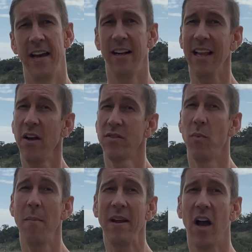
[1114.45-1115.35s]
It allows the
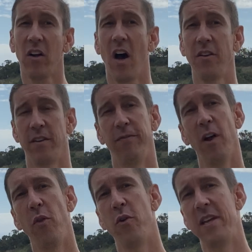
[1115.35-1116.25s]
rubbing alcohol to
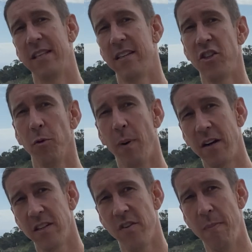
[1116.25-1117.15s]
flow through the essential
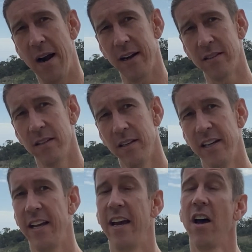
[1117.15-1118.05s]
parts of the bearings.
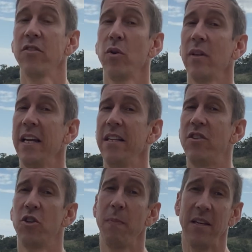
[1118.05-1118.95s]
It also cleans
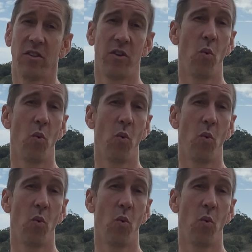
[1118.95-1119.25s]
your spacers and